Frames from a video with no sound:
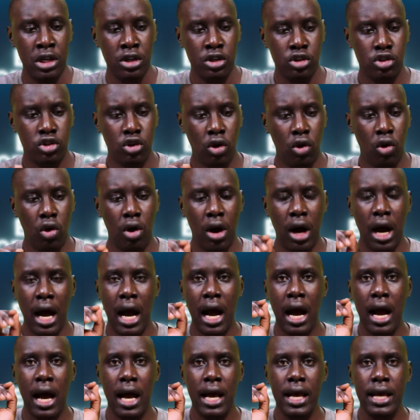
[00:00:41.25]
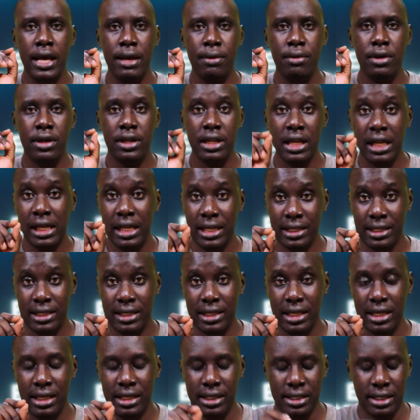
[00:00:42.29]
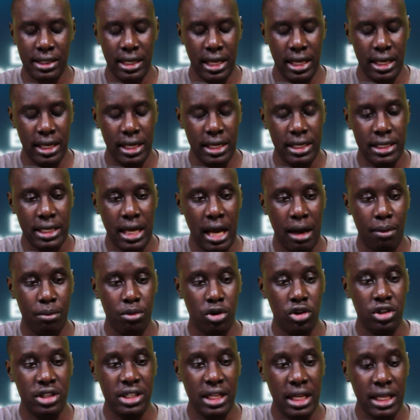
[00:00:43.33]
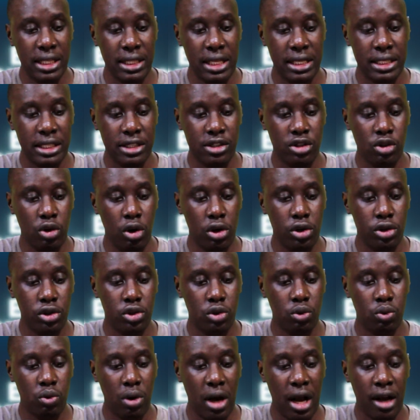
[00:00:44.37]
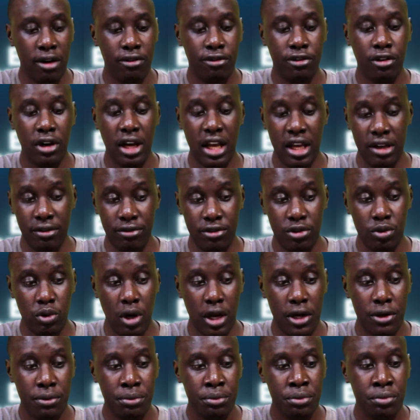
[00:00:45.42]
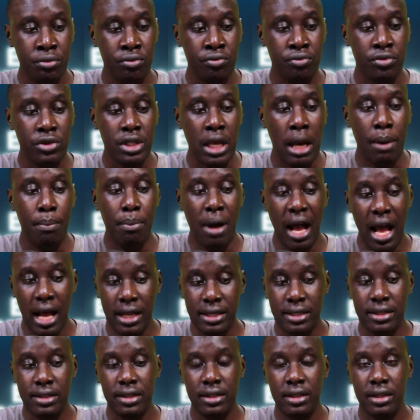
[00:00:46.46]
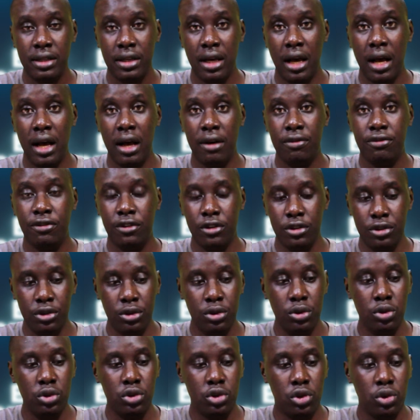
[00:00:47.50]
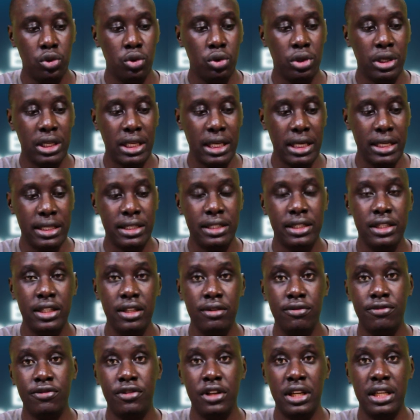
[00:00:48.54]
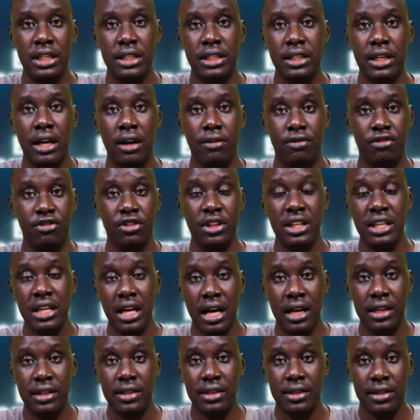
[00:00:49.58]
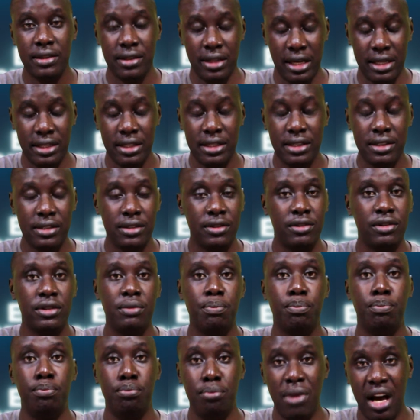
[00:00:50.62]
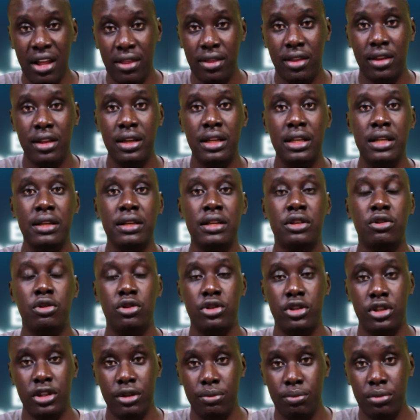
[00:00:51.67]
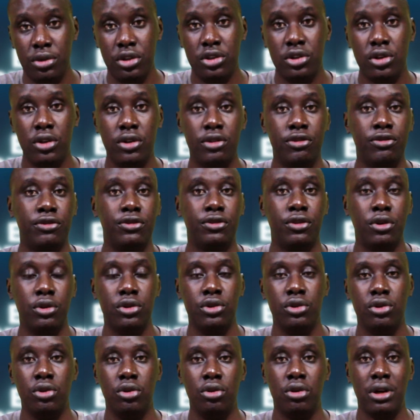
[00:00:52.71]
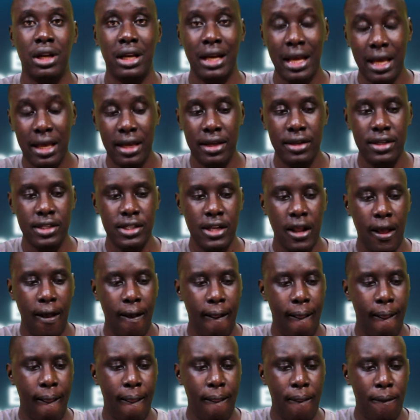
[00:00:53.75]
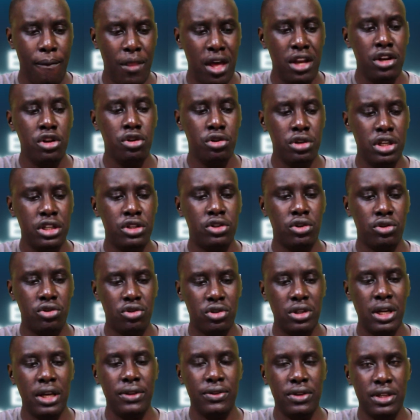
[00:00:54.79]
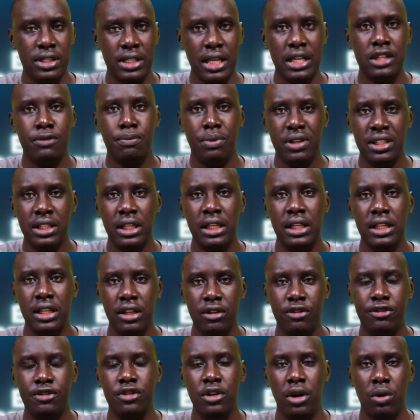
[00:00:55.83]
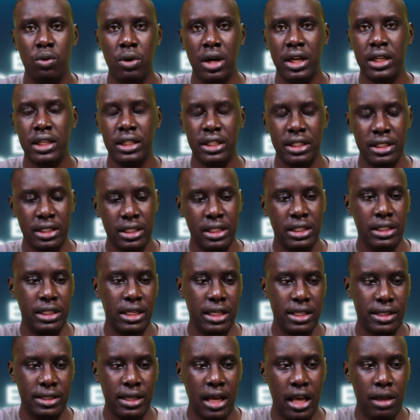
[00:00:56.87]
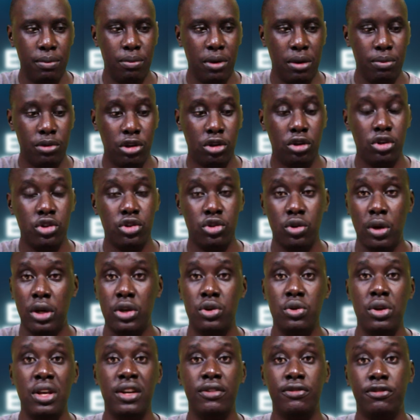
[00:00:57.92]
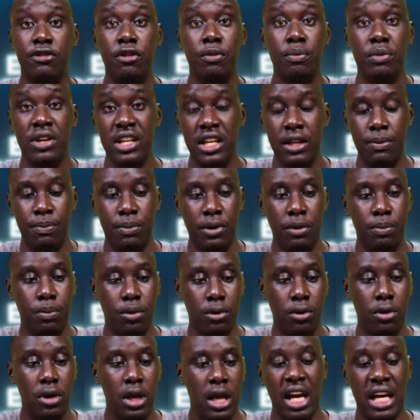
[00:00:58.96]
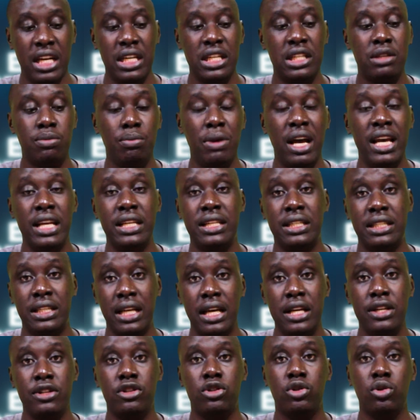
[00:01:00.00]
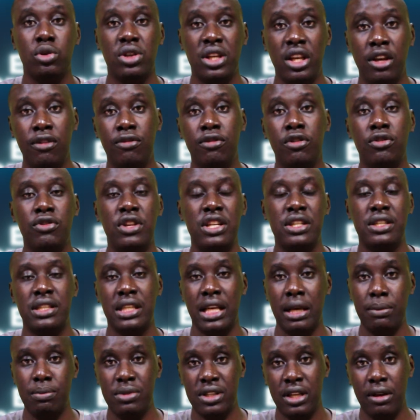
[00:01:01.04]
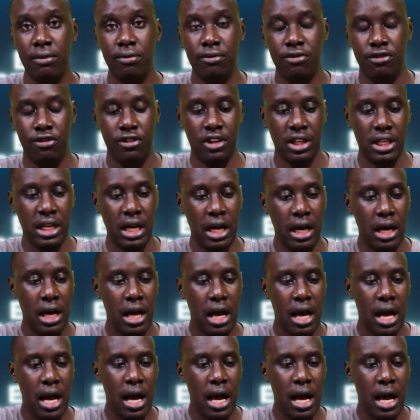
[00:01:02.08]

So I realized this, and I'm not saying that it's going to work for everyone, but for you to get different figures, that is monthly contribution for your clients, then you need to try this, especially if you're working in a cyber, because you're doing for many people and it might tend to give you the same figure